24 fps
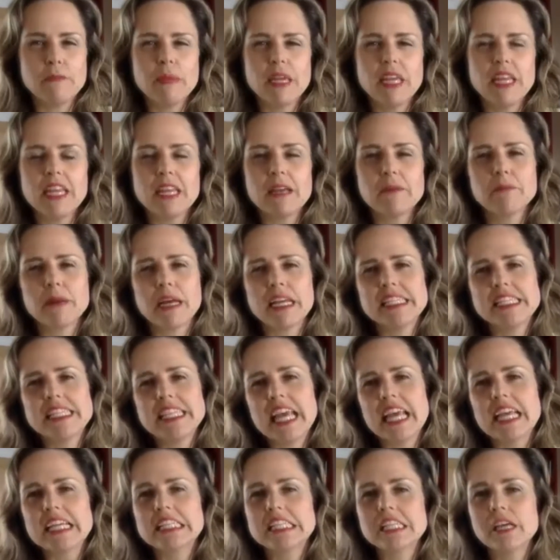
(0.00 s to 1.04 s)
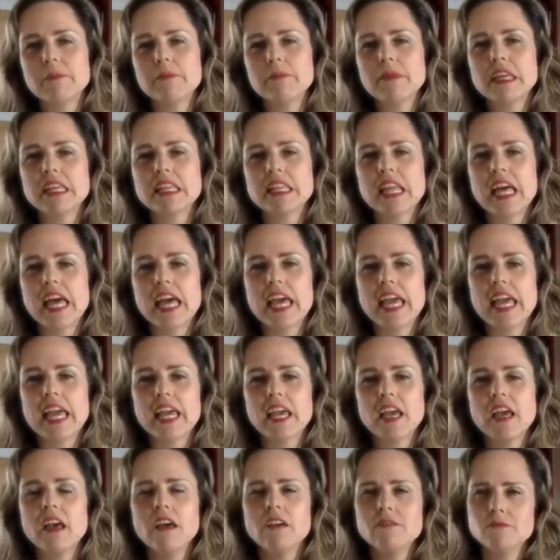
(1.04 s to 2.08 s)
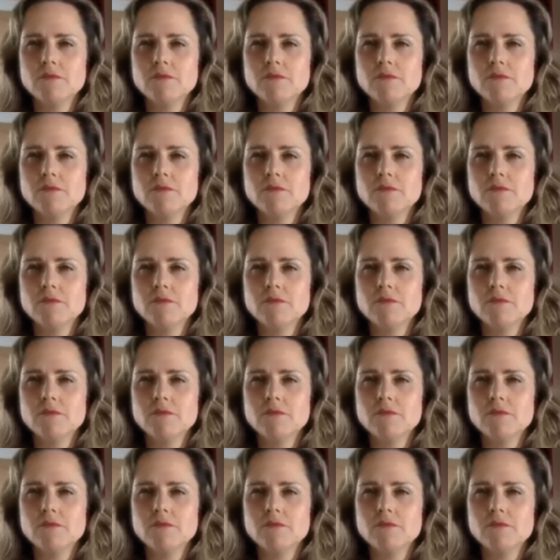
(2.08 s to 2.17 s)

meeting by saying something like,